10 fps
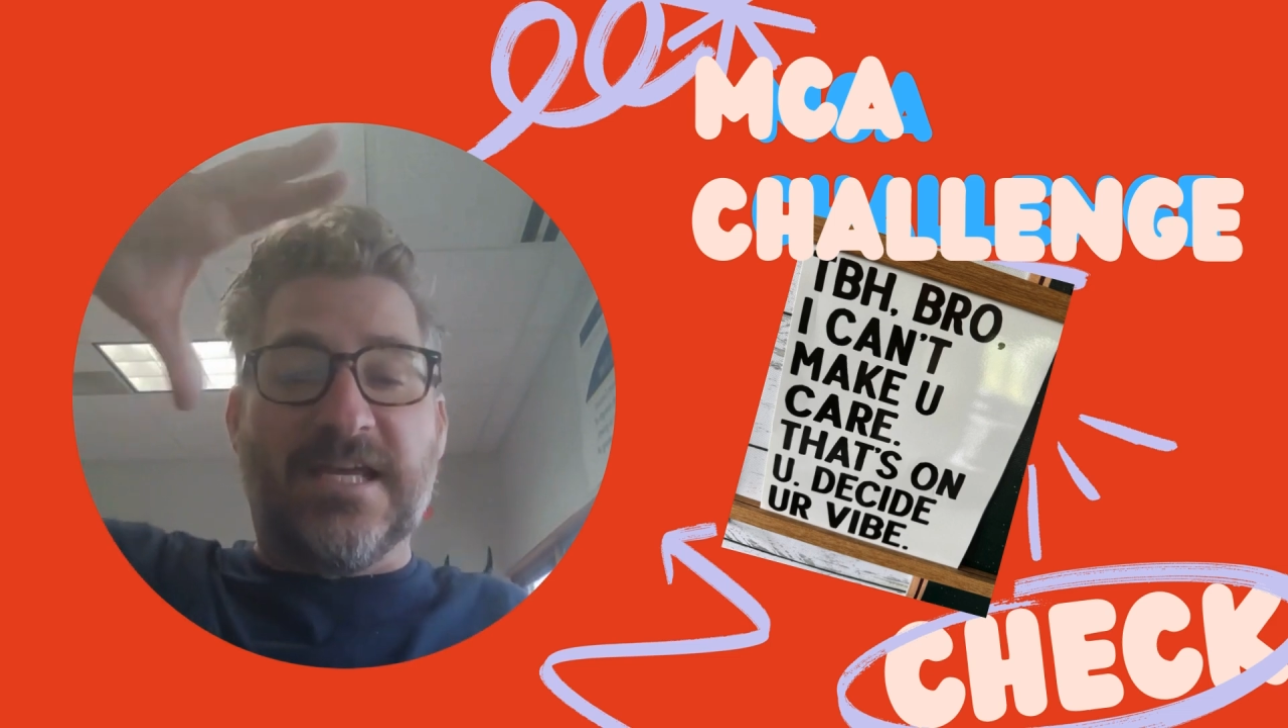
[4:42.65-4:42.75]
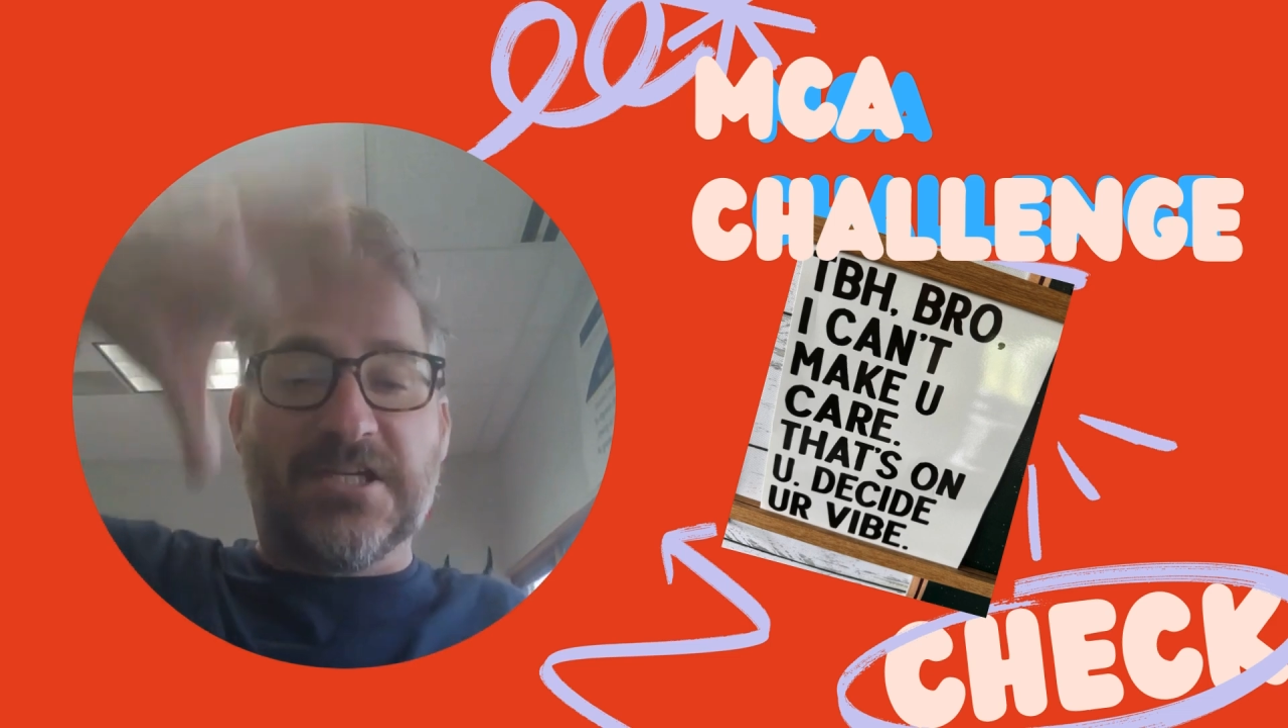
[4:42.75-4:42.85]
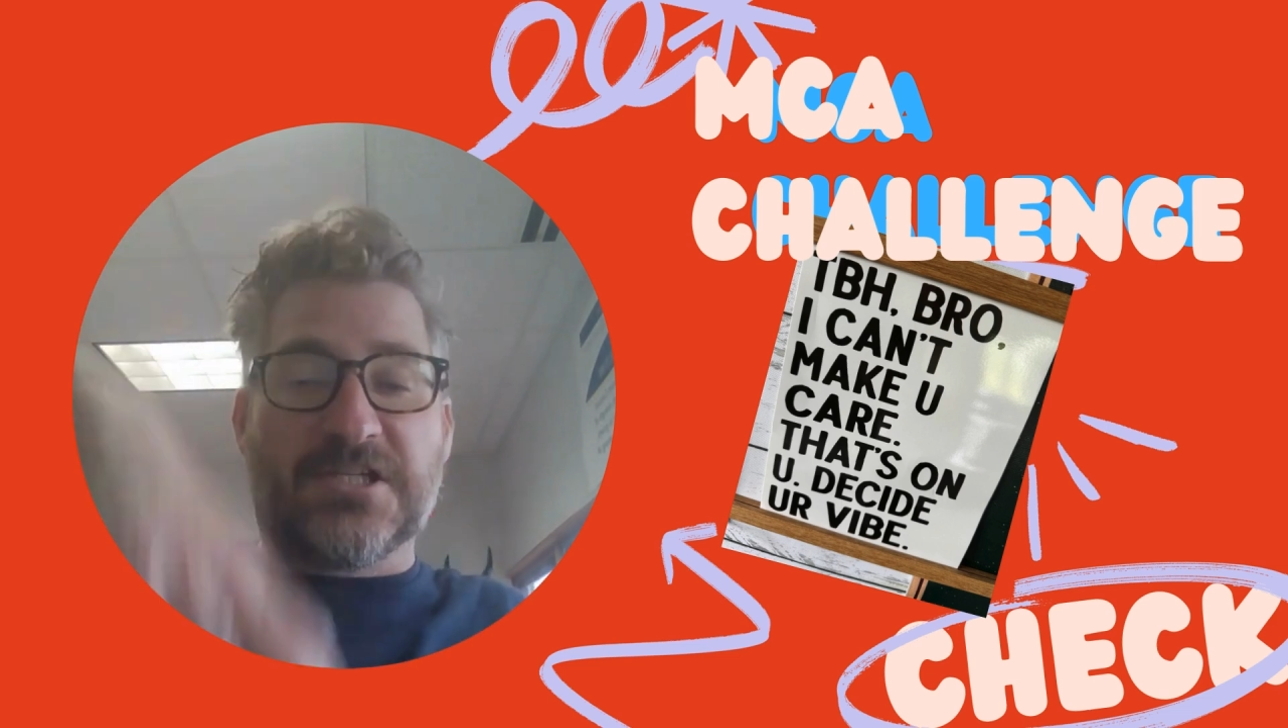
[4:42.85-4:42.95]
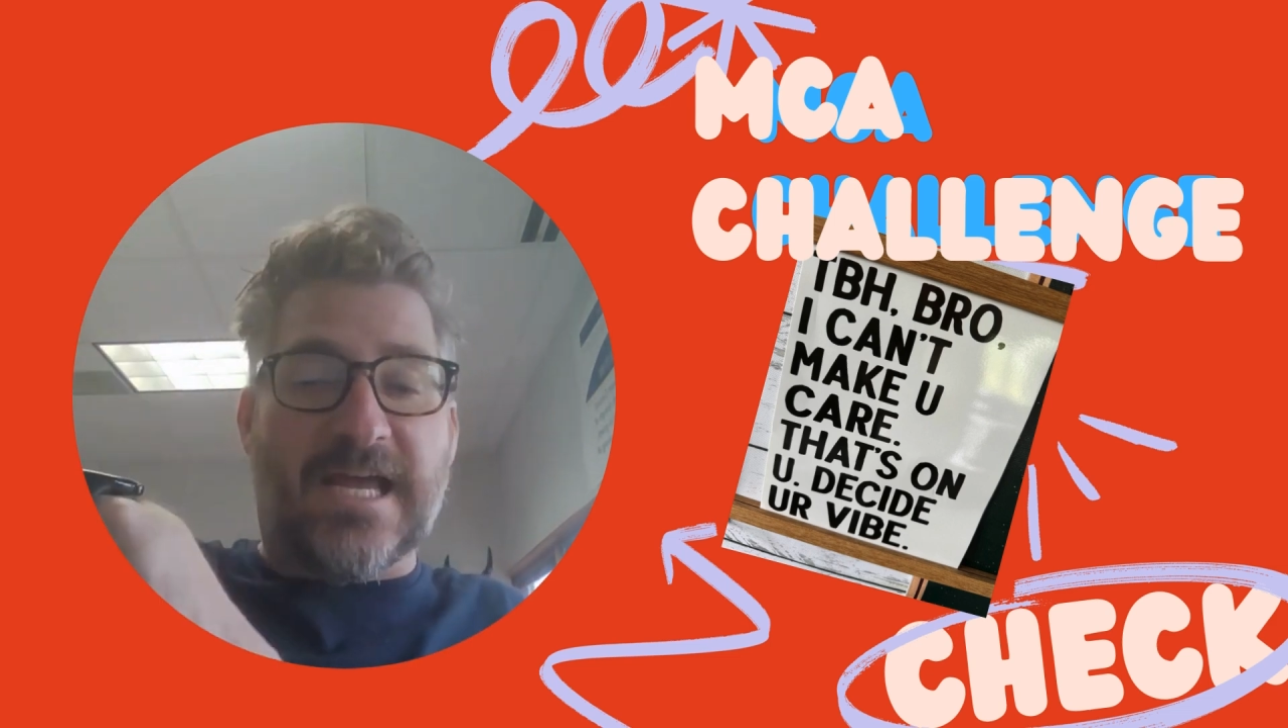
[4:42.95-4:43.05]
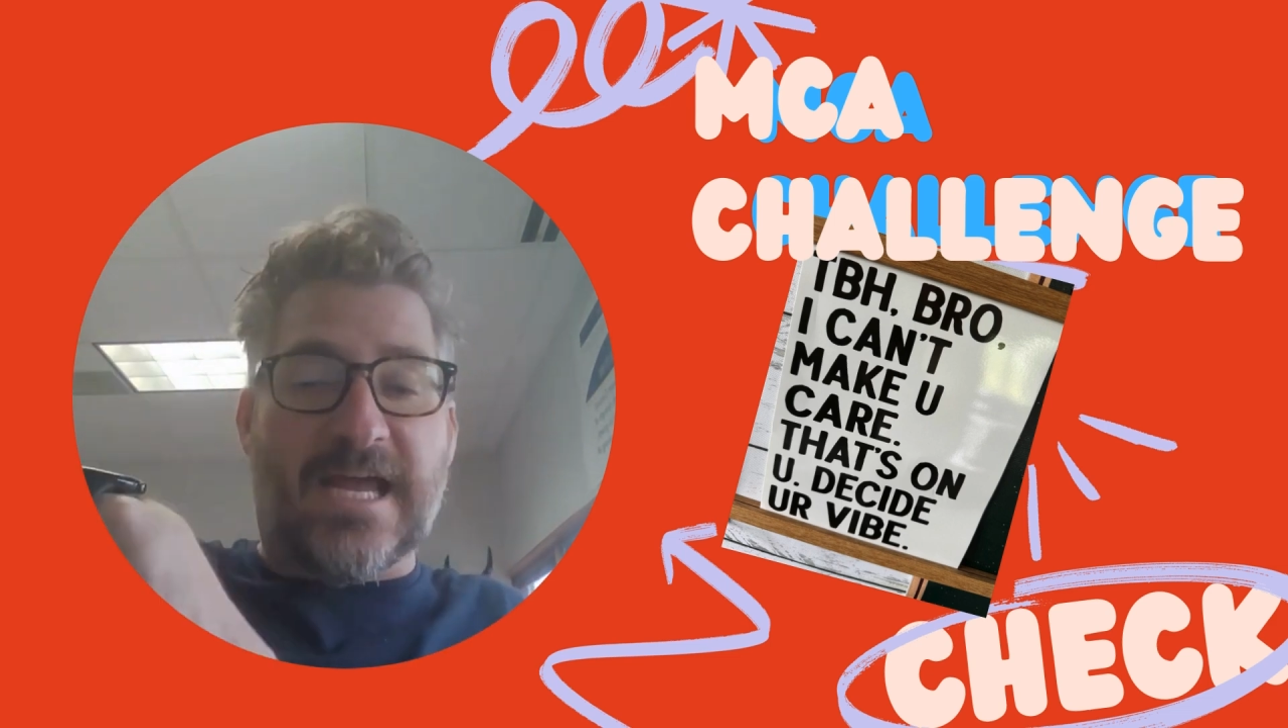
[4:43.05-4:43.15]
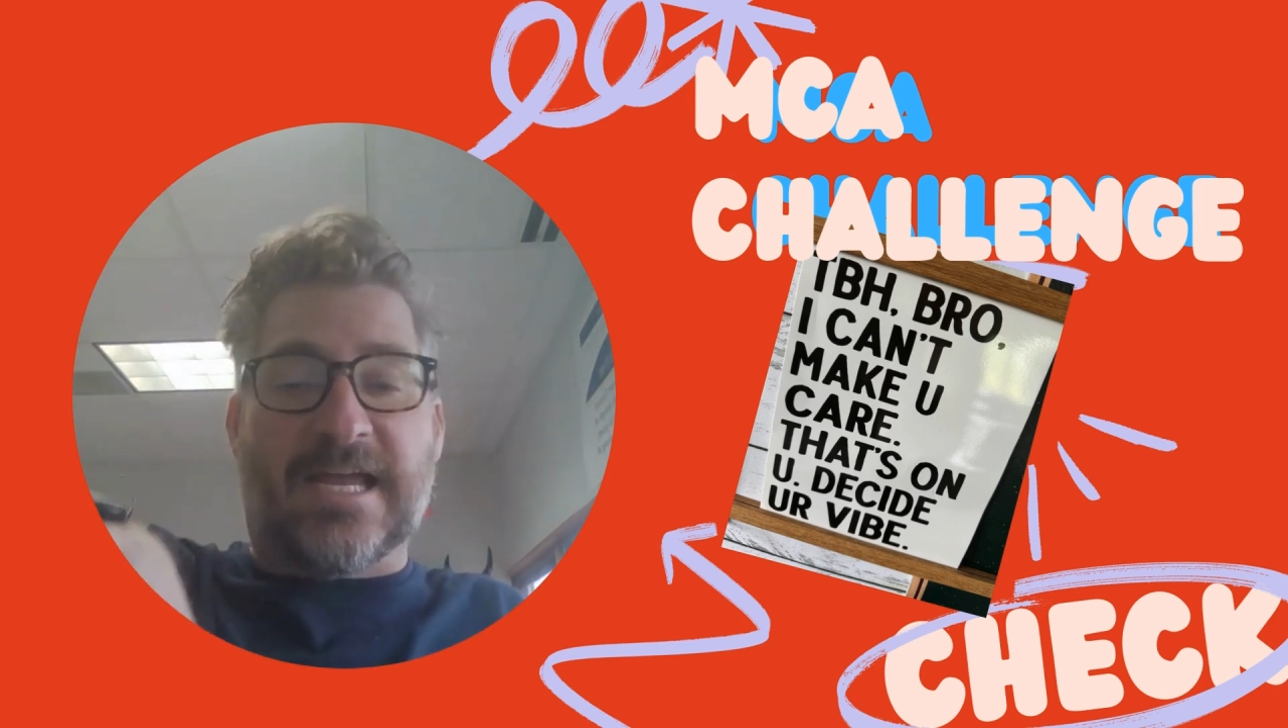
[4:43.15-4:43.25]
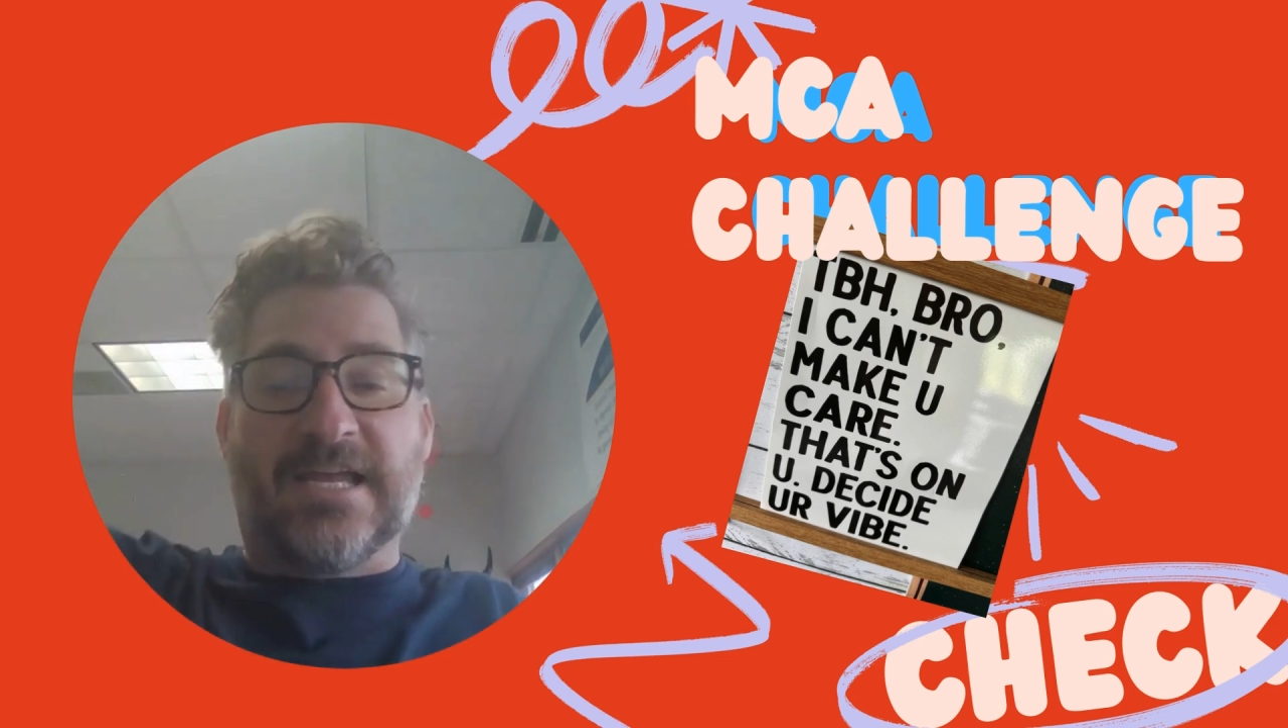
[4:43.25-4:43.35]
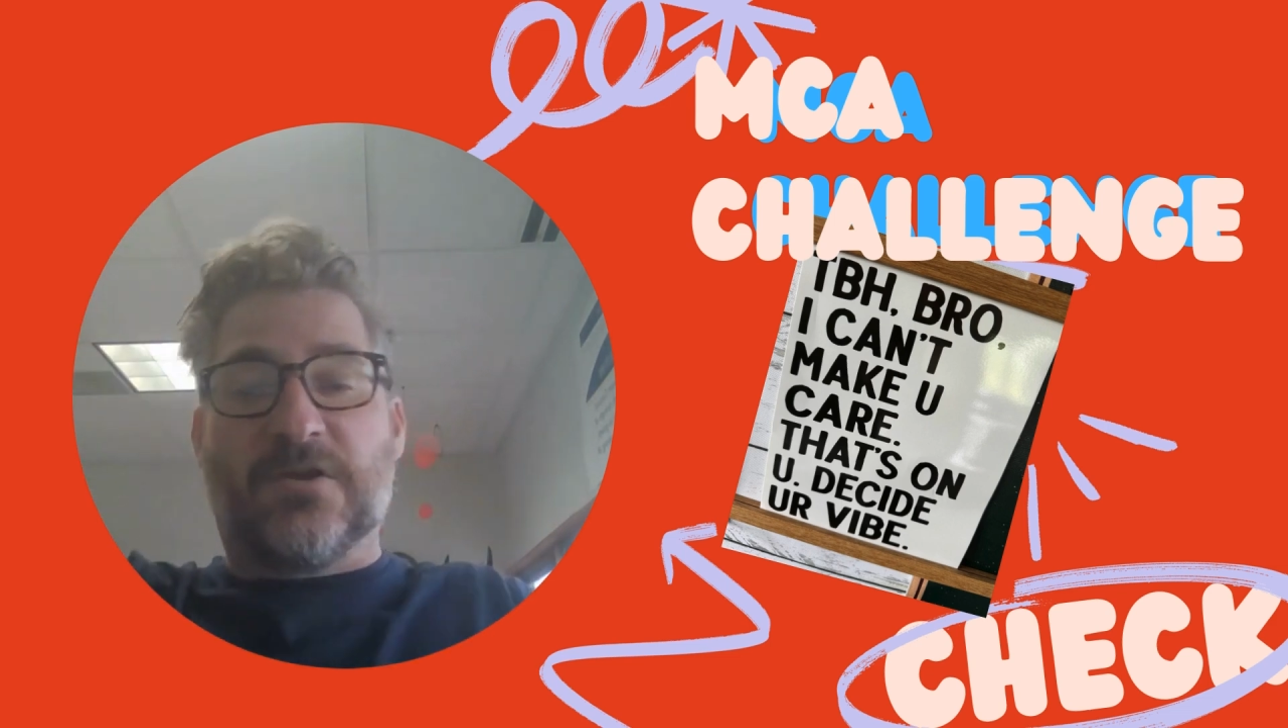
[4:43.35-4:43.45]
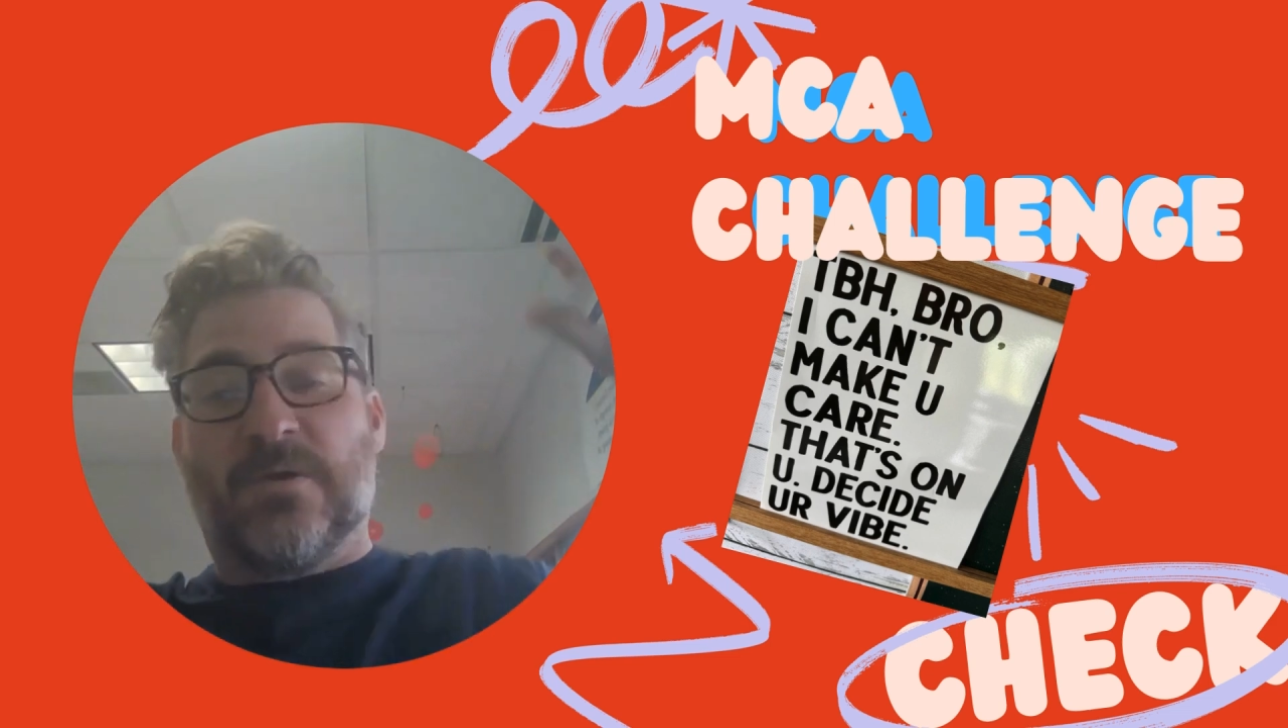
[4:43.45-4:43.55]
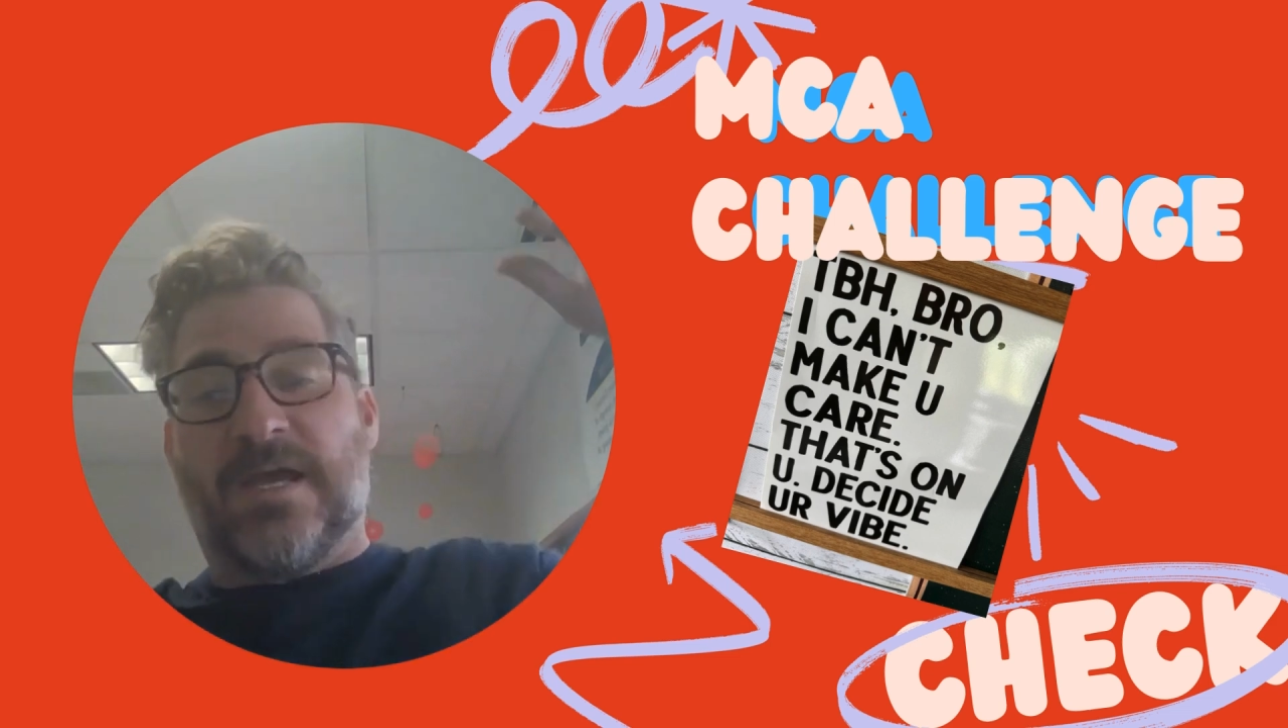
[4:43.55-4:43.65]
each day I can do